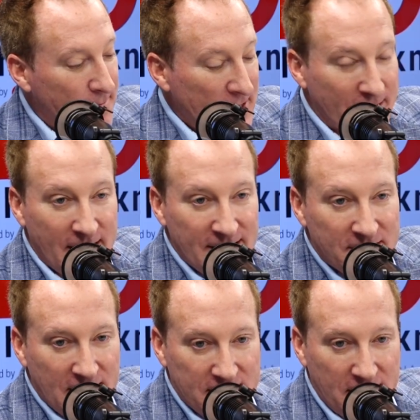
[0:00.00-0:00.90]
I mean,
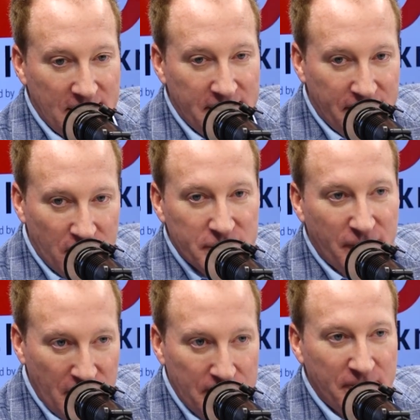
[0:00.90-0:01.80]
'96. I think the first
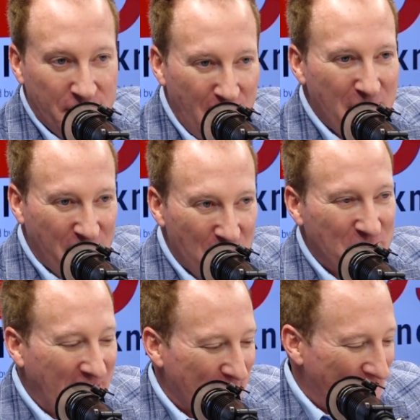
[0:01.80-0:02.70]
flip phone
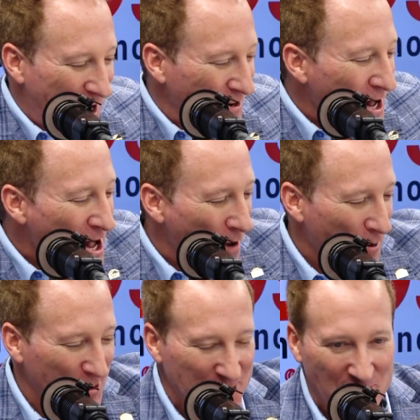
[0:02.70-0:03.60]
came out. I mean, we
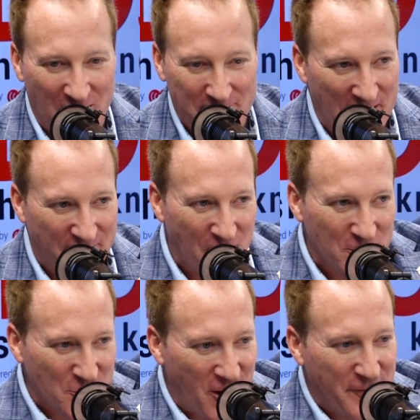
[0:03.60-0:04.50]
were just talking about
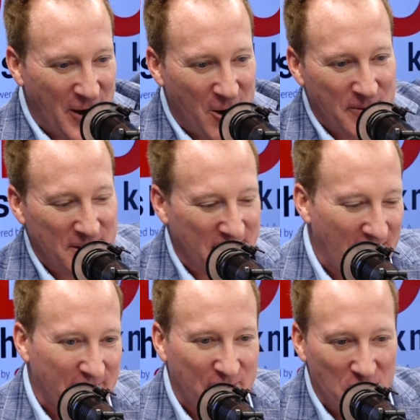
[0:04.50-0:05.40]
phones off air, about the
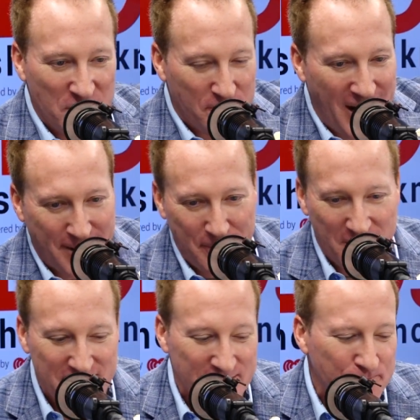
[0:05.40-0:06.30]
iPhone and
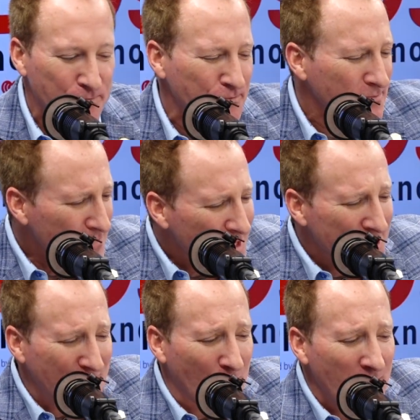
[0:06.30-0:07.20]
Blackberries, and
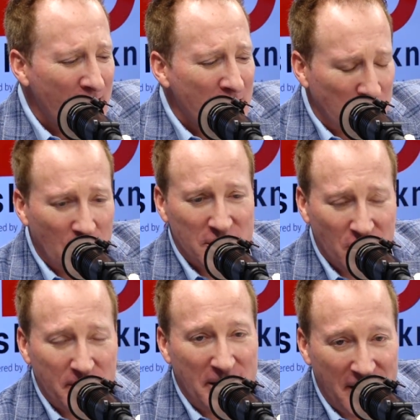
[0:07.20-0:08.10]
so you want to
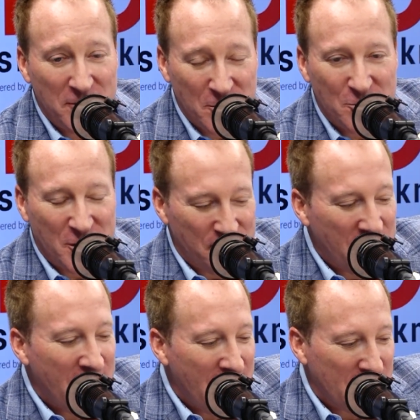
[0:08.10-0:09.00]
talk about evolution.
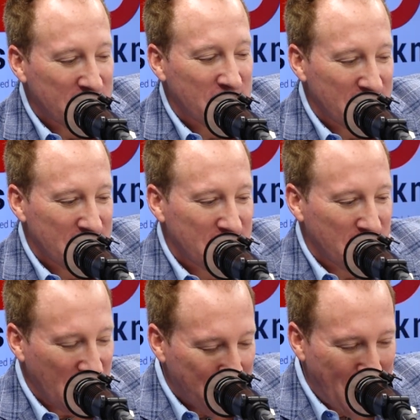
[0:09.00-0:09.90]
Let's
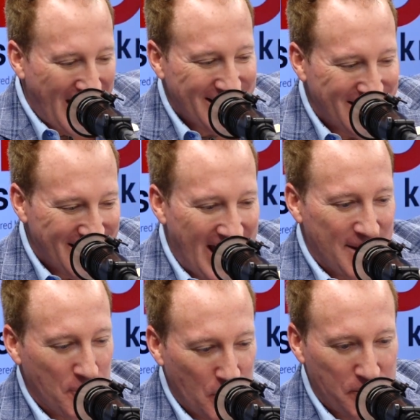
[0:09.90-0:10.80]
think back to then.
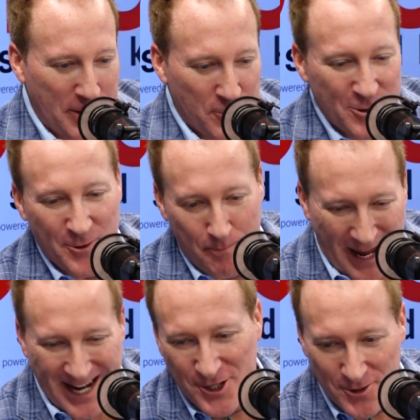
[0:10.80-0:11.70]
I mean, people were using
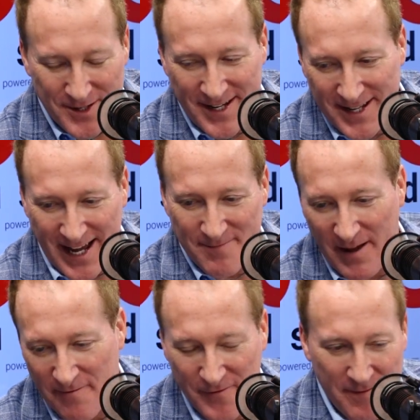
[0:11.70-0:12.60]
pagers
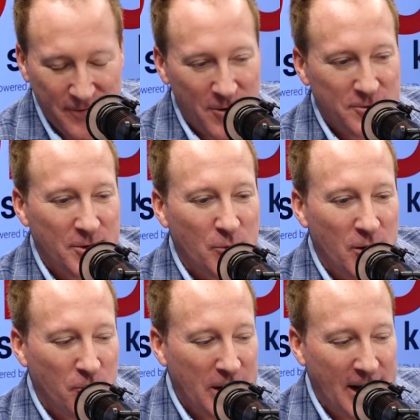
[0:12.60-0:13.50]
and flip phones,
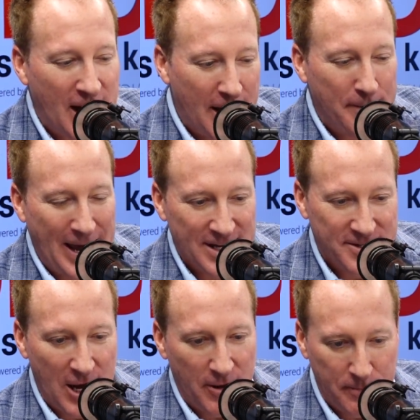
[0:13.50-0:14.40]
and we got
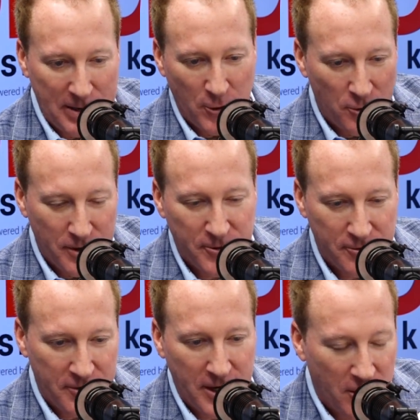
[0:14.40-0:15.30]
iPads now that people hold up to
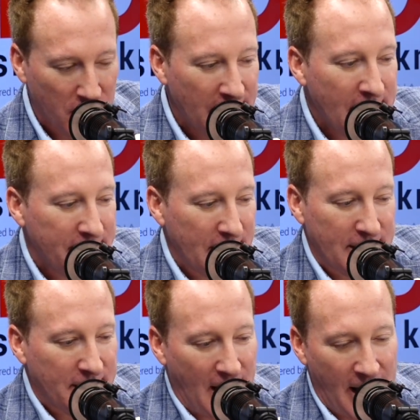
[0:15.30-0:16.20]
their ear.
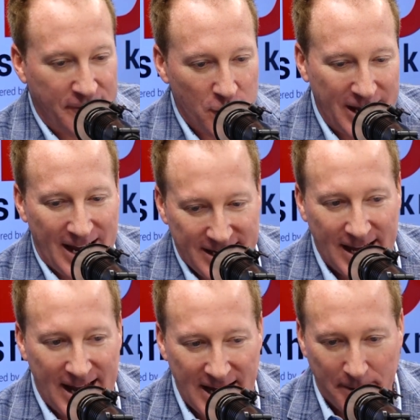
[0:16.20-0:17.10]
The iPhone can't
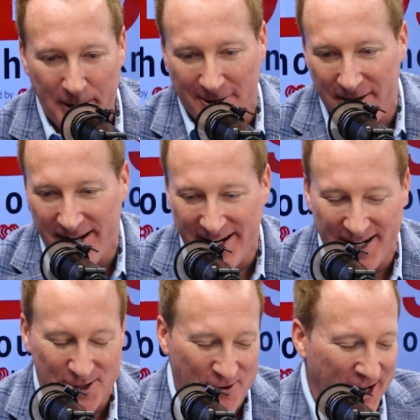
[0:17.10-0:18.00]
get any bigger than it
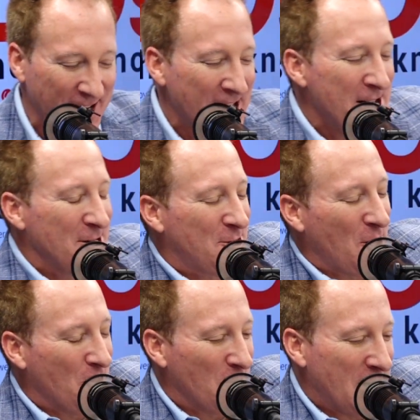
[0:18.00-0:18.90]
is, right?
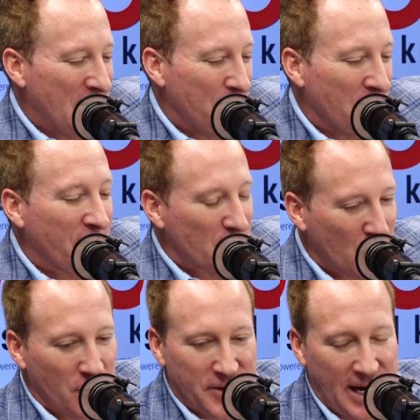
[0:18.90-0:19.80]
So for
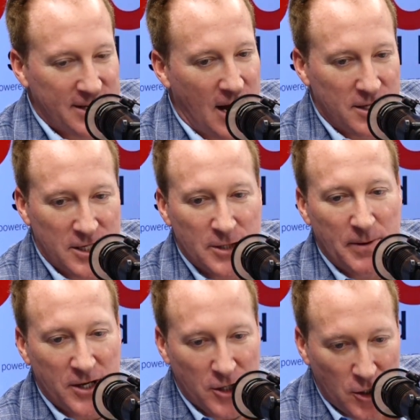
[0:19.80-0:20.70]
sure, technology's
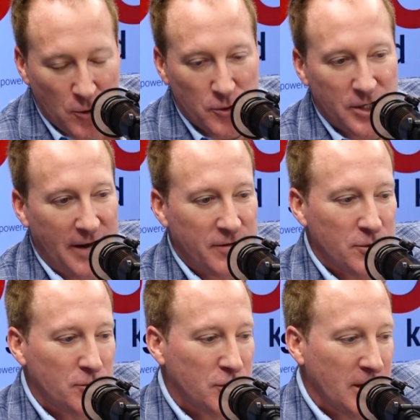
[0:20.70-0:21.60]
been a huge
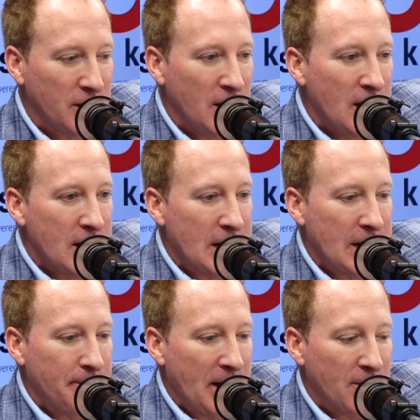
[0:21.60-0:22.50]
evolution,
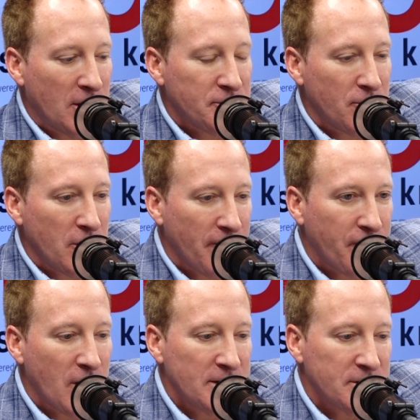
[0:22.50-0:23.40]
and also,
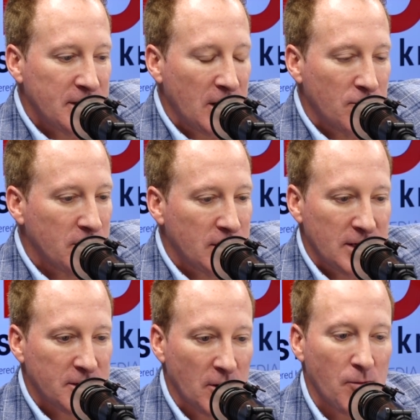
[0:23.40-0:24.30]
for us,
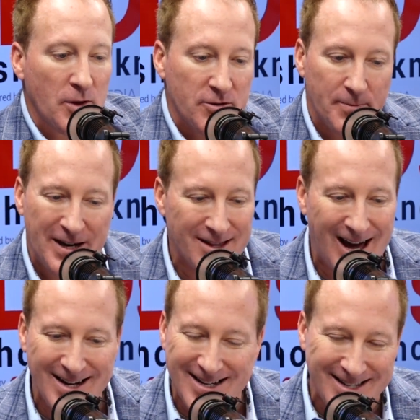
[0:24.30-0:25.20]
just there's been a
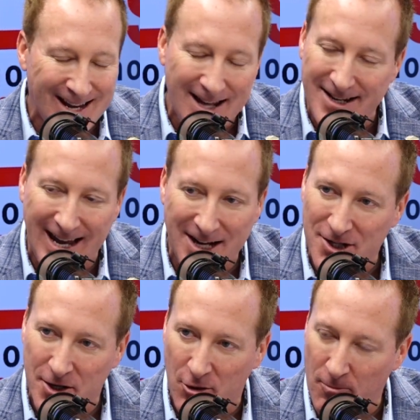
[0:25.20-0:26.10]
lot of
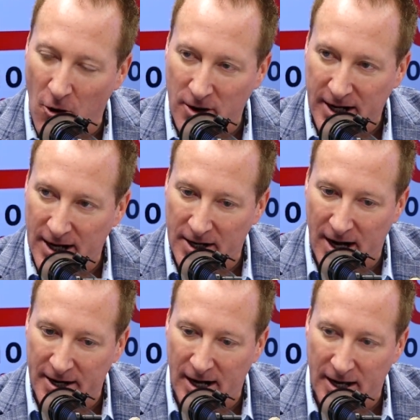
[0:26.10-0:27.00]
consolidation in our market on
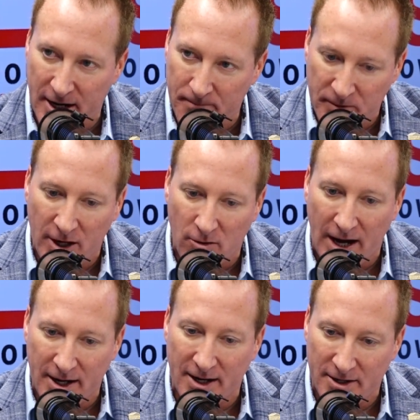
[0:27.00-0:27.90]

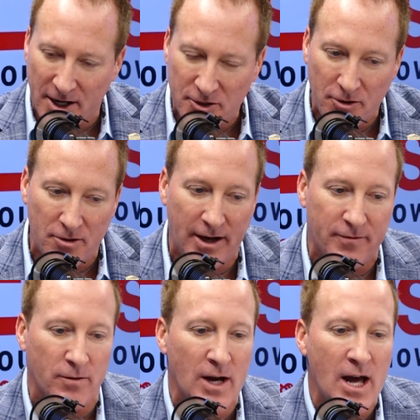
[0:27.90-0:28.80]
an industrial
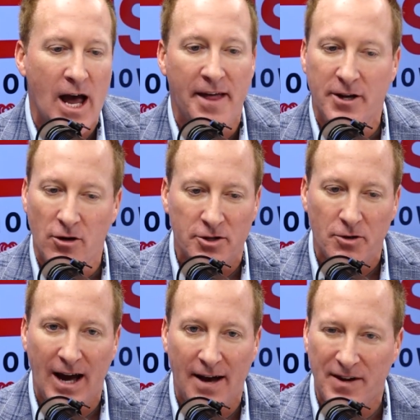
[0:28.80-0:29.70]
level, and then you also
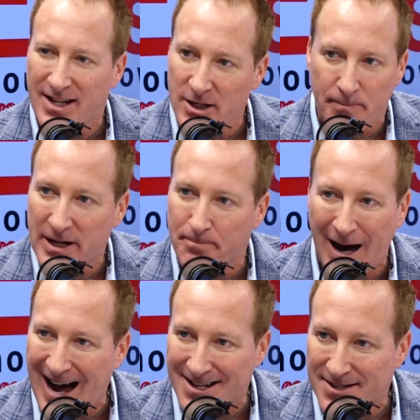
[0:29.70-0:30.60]
have like these big
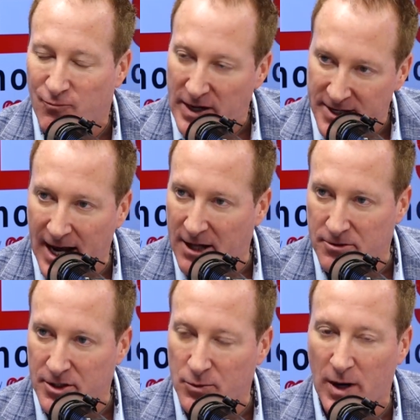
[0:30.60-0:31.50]
box
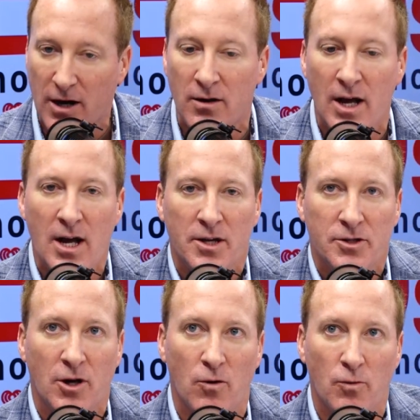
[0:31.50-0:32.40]
retailers as well.
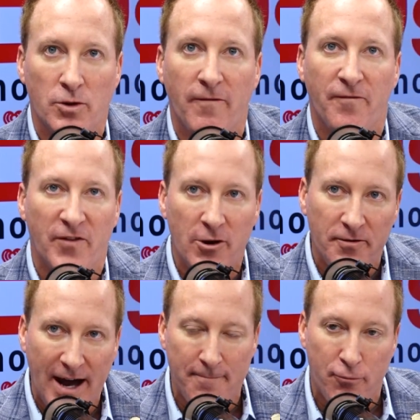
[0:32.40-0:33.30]
So you feel
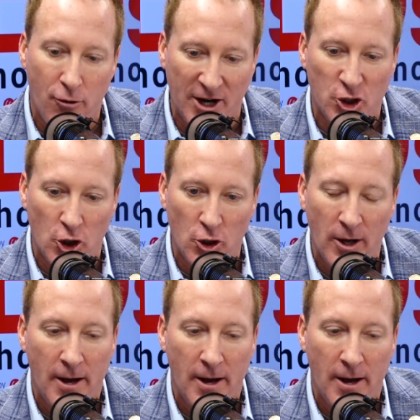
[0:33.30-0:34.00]
that pressure.